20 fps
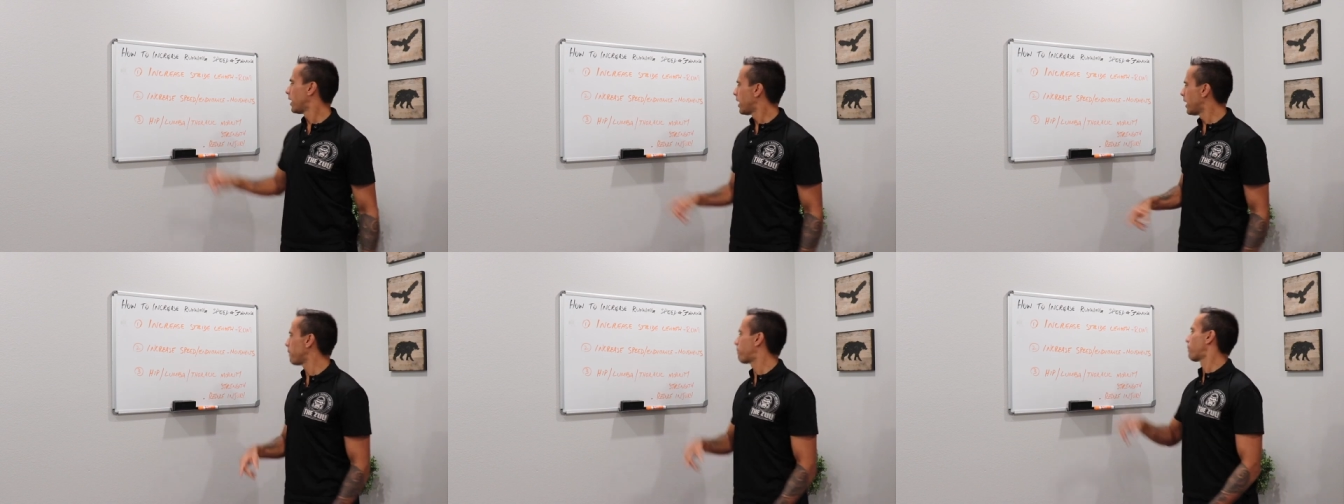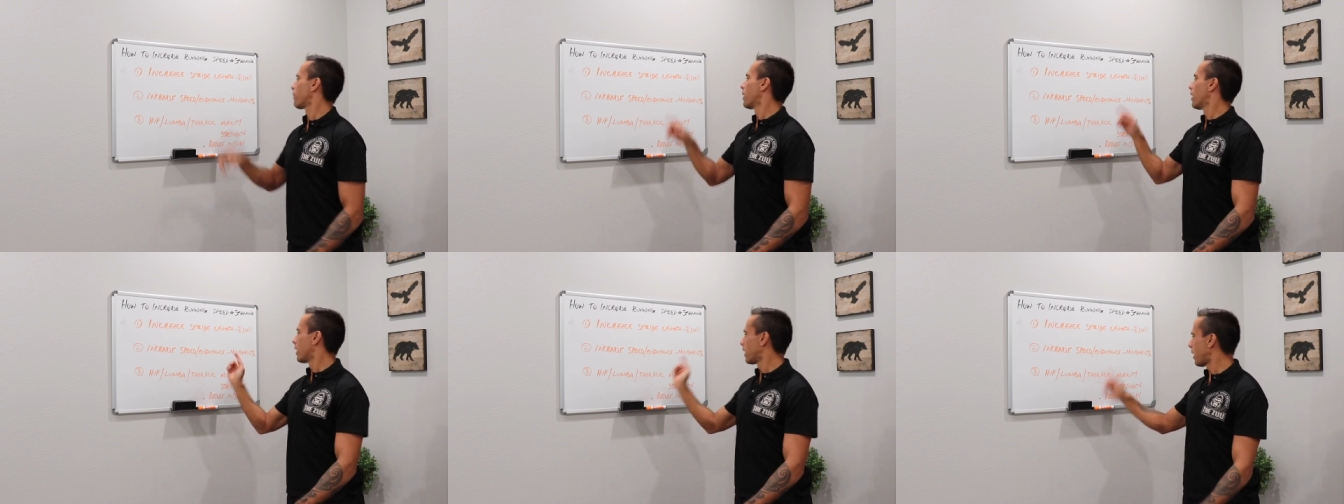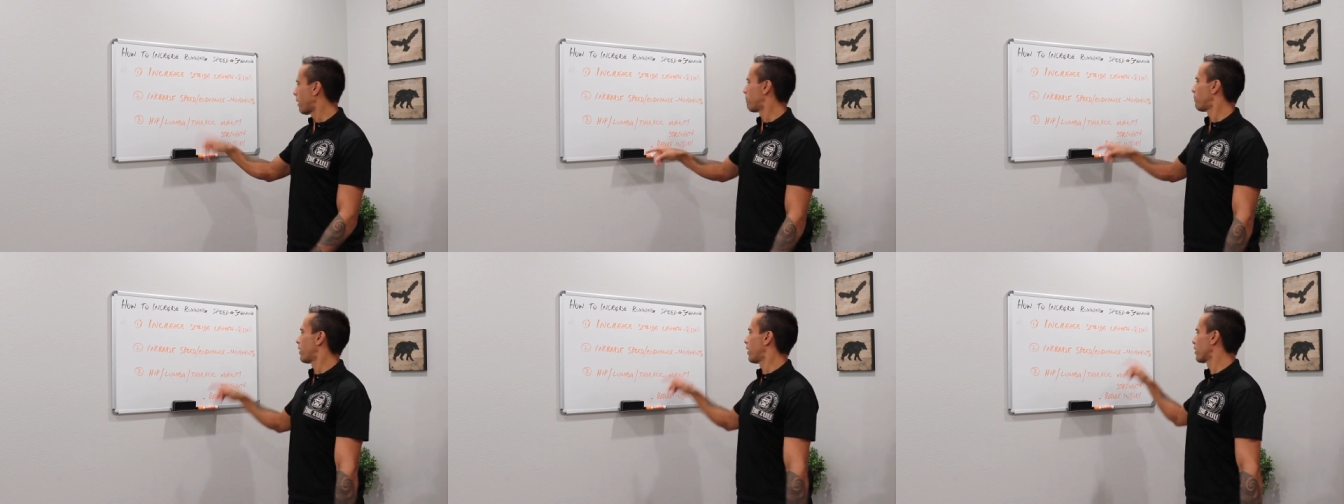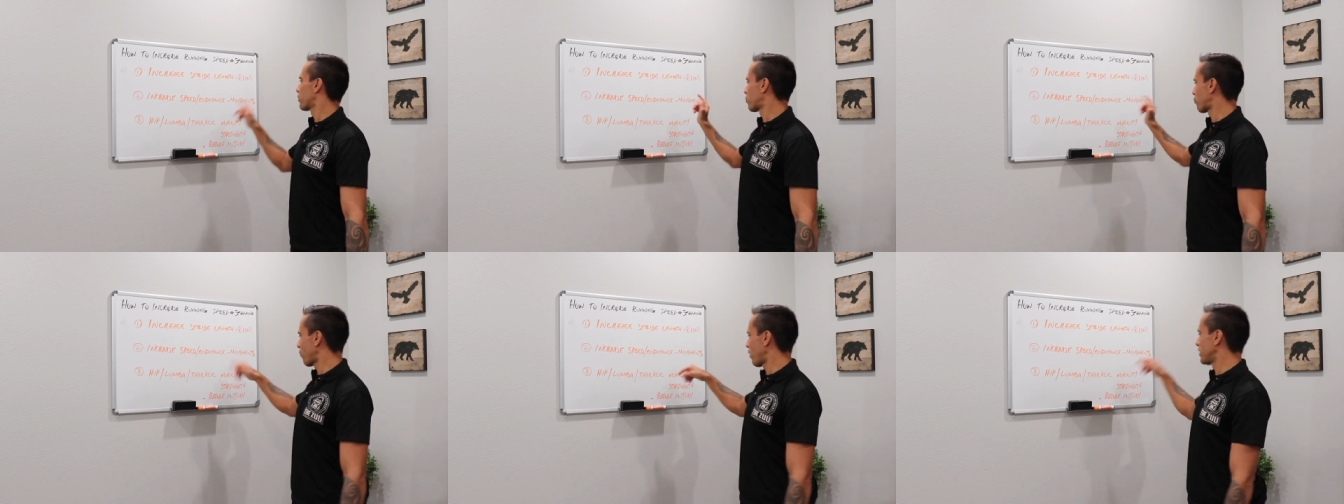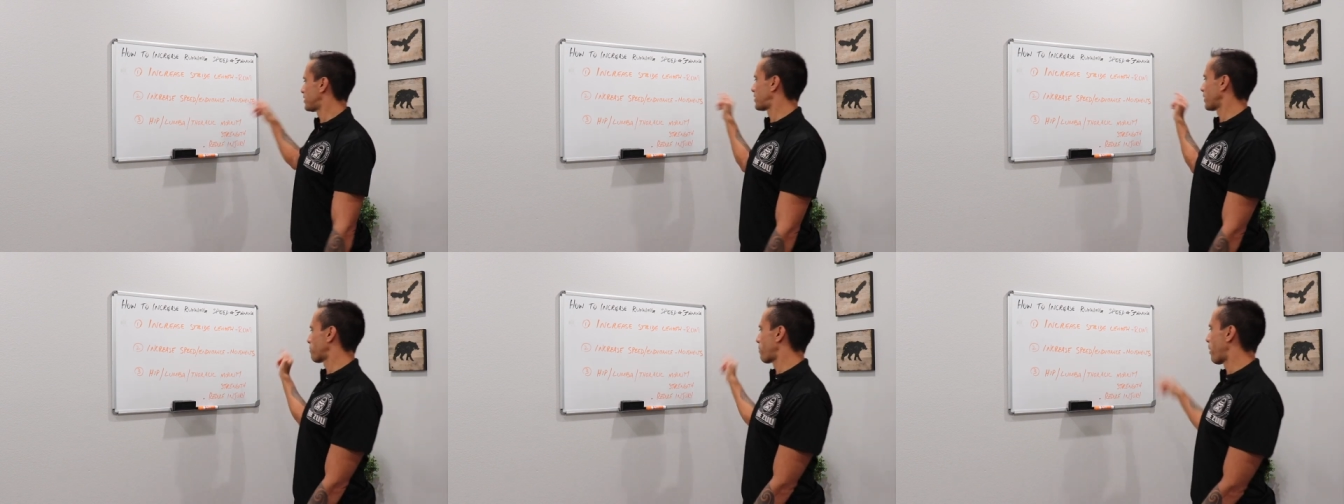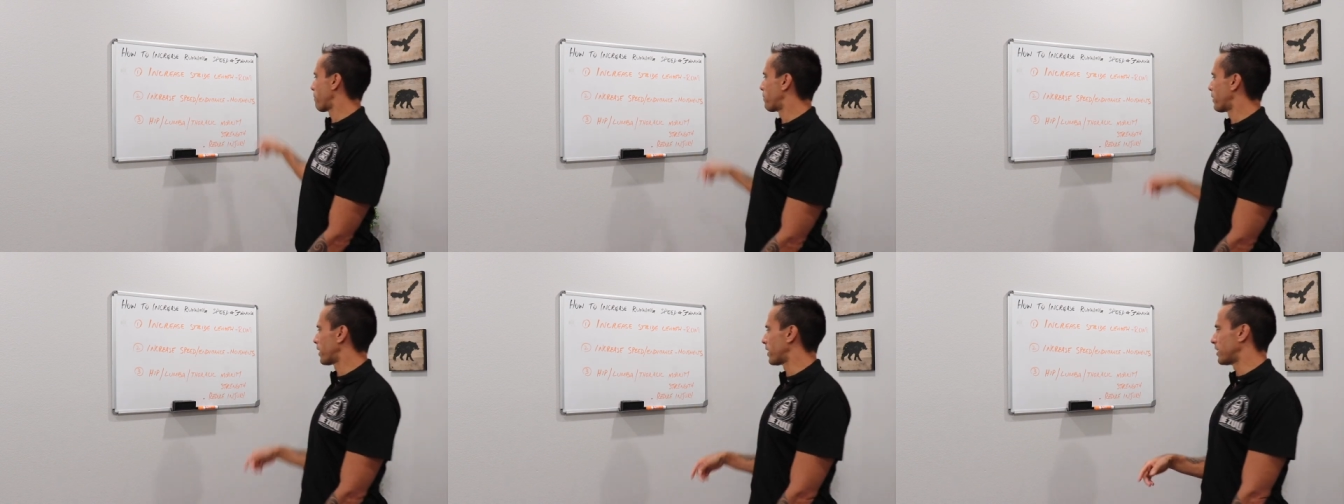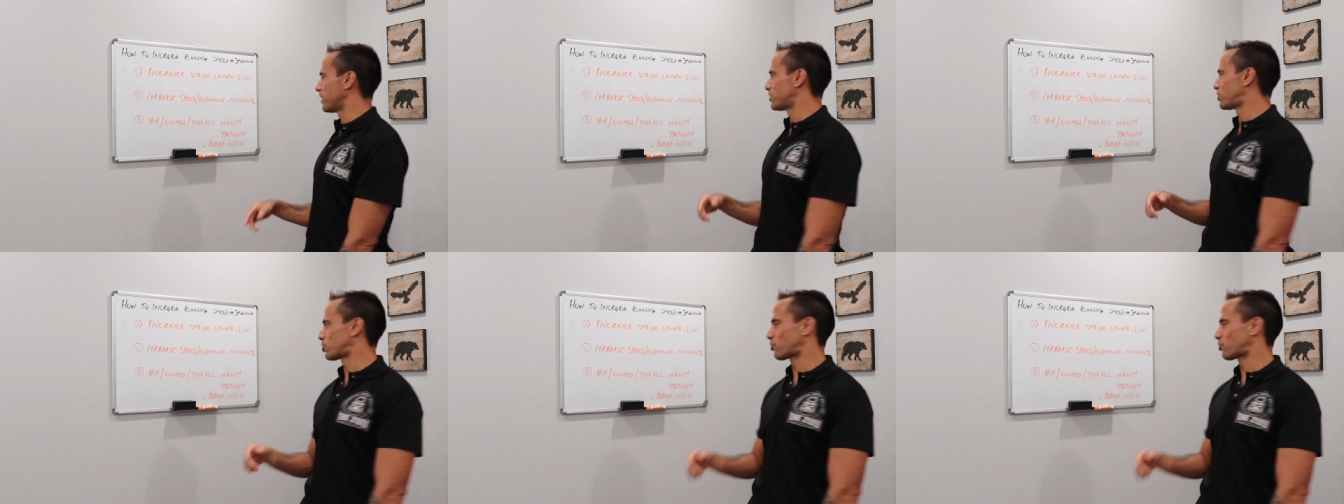hip, lumbar, thoracic mobility,